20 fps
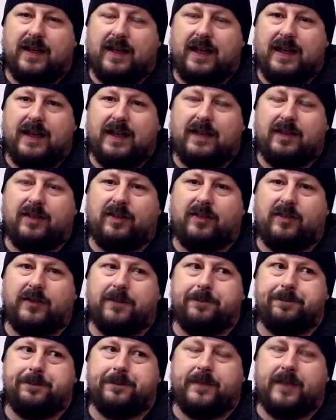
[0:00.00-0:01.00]

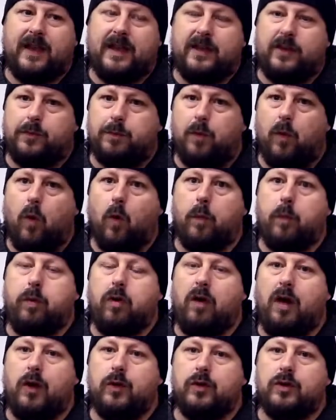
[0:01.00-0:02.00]
it's more
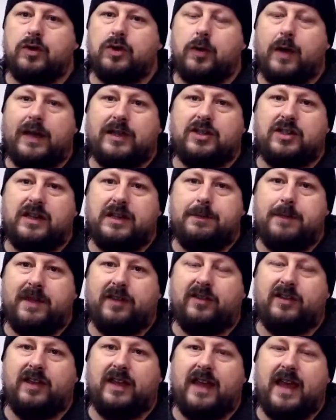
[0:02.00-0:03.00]
prone to actually
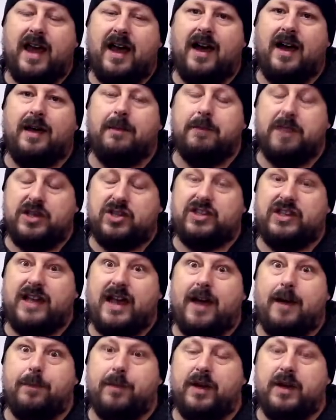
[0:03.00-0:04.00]
misting
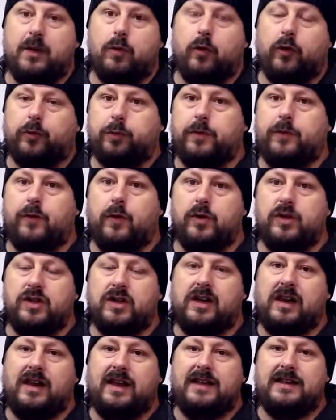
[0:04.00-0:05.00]
up than it was before you
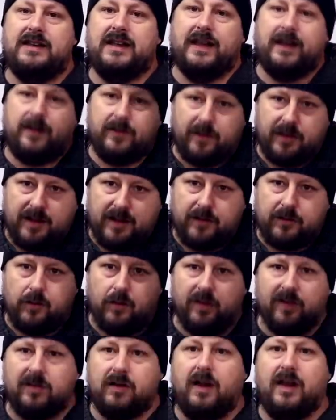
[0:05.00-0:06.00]
cleaned it, because I think it's
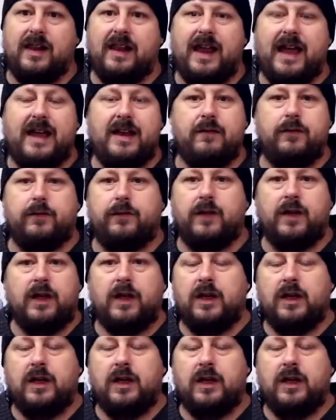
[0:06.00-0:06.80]
got this like layer of